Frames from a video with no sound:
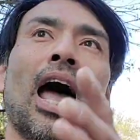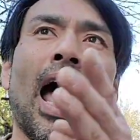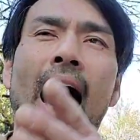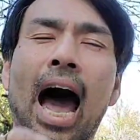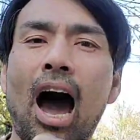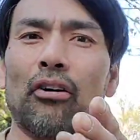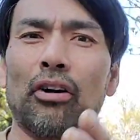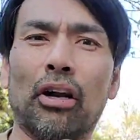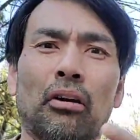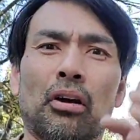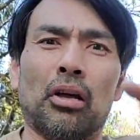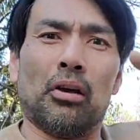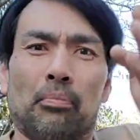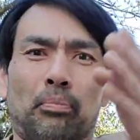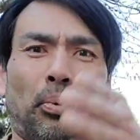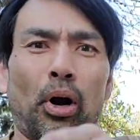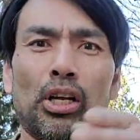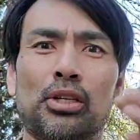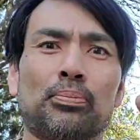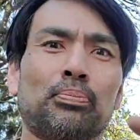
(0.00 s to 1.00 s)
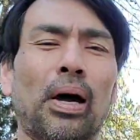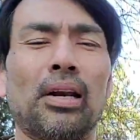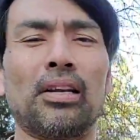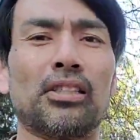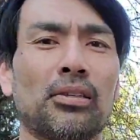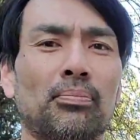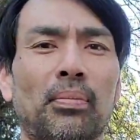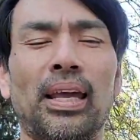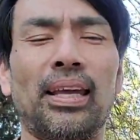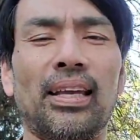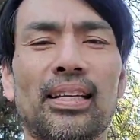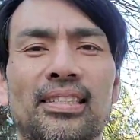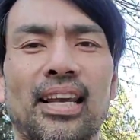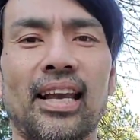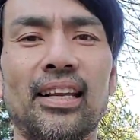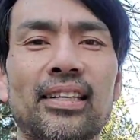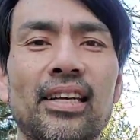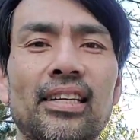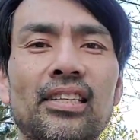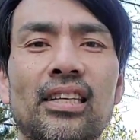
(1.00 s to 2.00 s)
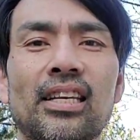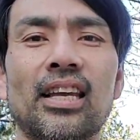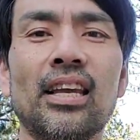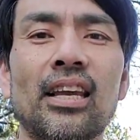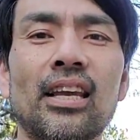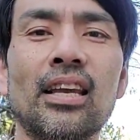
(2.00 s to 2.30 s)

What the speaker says: how to press buttons and make a sentence.